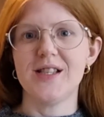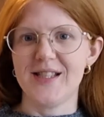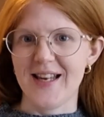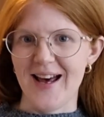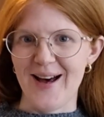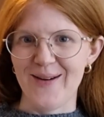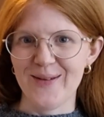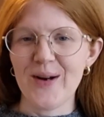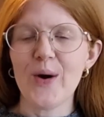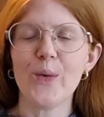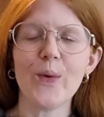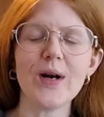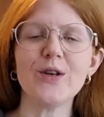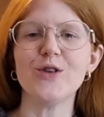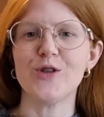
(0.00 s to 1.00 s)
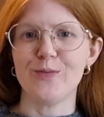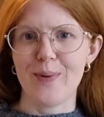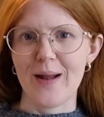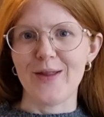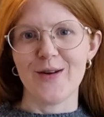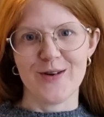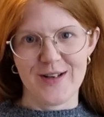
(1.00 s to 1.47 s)
sound when you
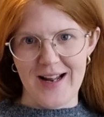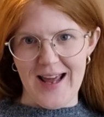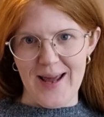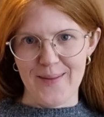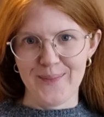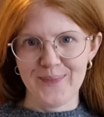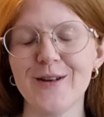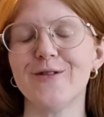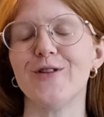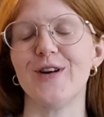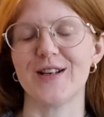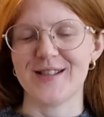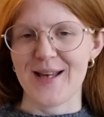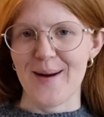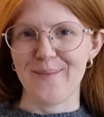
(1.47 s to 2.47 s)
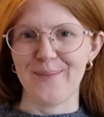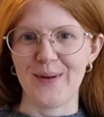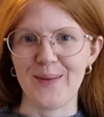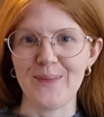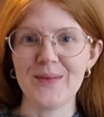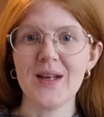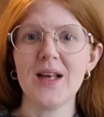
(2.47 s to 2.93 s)
spell your name. For
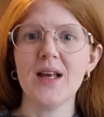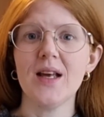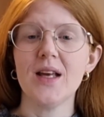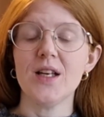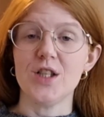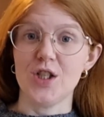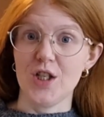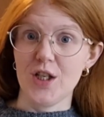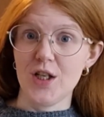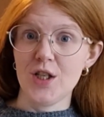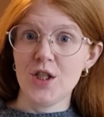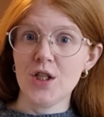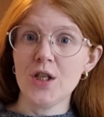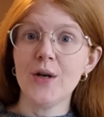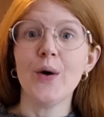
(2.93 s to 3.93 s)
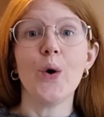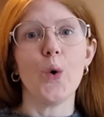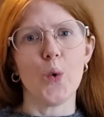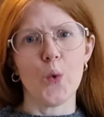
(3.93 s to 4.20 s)
example, J-O-A-N-N-A,